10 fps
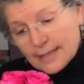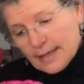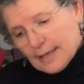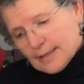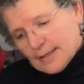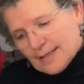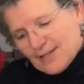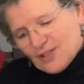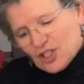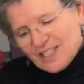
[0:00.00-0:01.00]
taste, it's
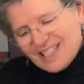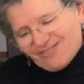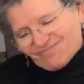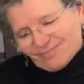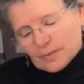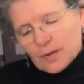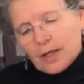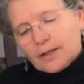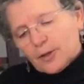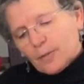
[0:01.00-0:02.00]
even just a
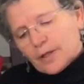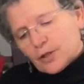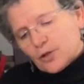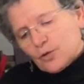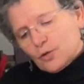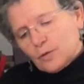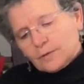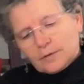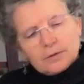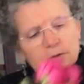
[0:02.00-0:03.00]
little bit too
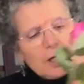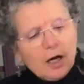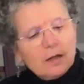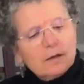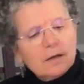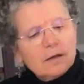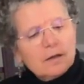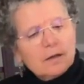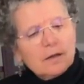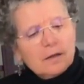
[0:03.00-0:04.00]
tall.
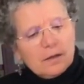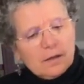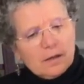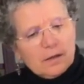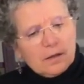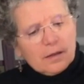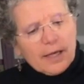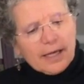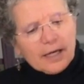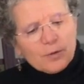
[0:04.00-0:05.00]

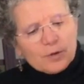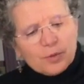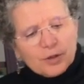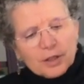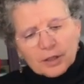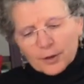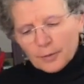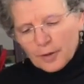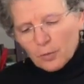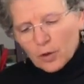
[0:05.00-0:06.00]
And I would put a little
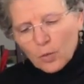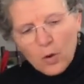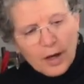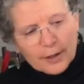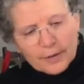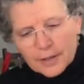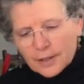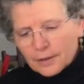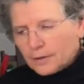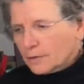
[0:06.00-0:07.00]
bit more water in
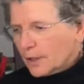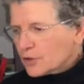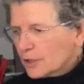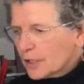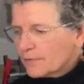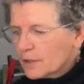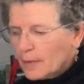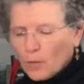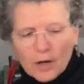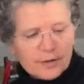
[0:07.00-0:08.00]
here. Actually, I've got
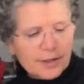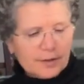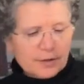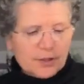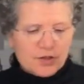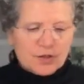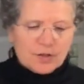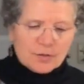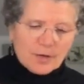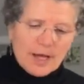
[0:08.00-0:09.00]
my water here. Let's just
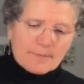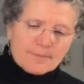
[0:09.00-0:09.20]
do that.